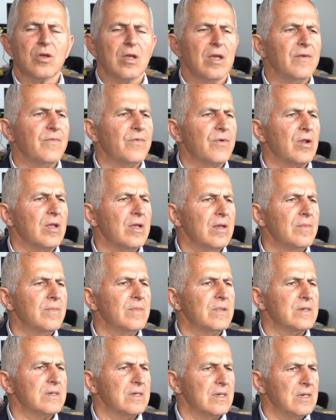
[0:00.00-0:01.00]
okay for
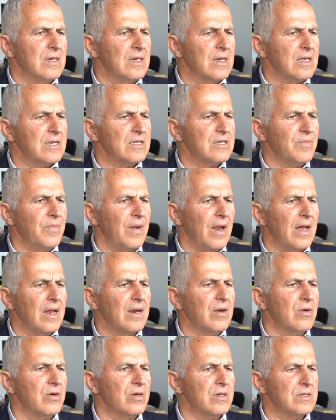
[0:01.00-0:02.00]
him, is in his
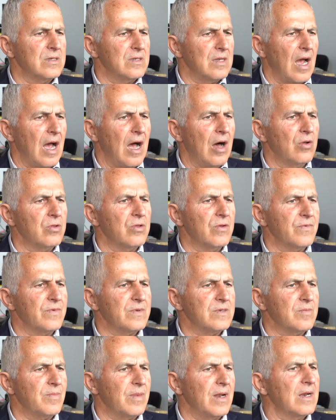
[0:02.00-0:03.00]
plan or is out of
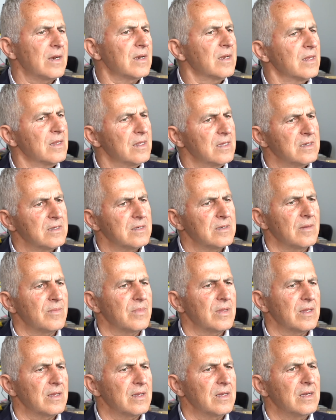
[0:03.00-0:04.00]
his plan. This is
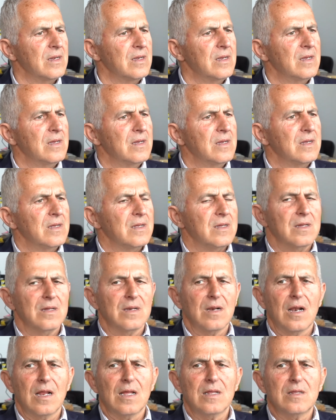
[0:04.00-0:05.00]
something
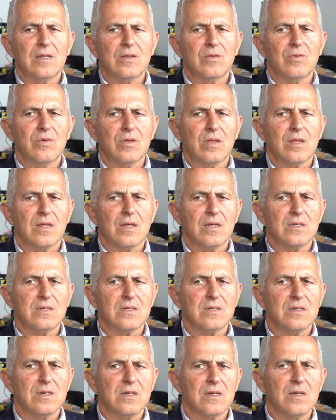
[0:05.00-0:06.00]
related with
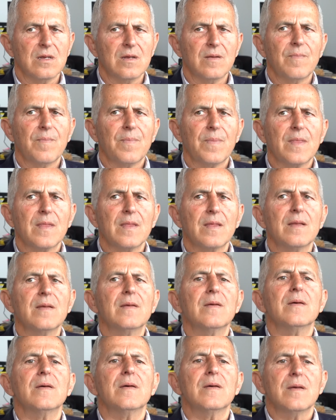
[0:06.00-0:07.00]
his, uh,
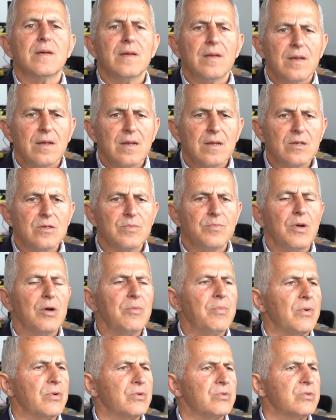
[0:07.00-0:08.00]
his
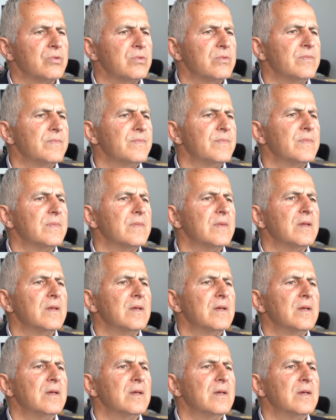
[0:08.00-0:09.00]
purpose,
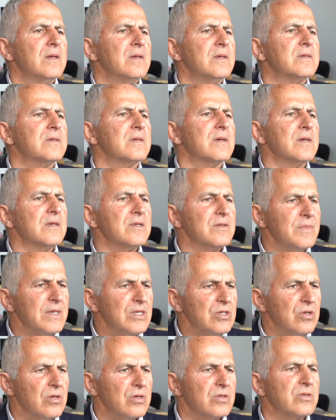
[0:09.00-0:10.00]
his, his
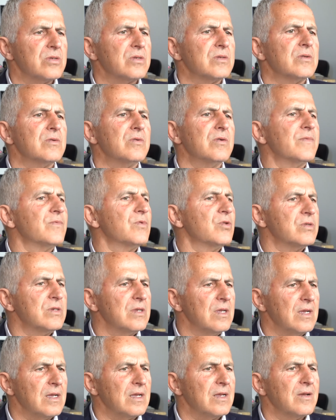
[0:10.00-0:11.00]
missions. We have to
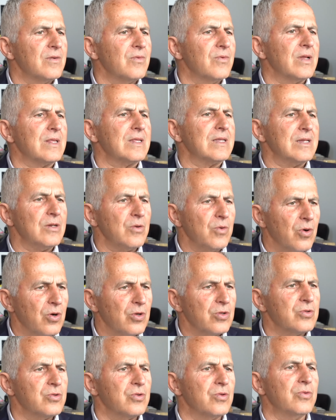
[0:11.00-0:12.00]
see what he
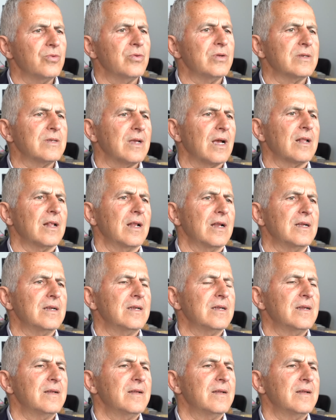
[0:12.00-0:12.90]
wants to do exactly.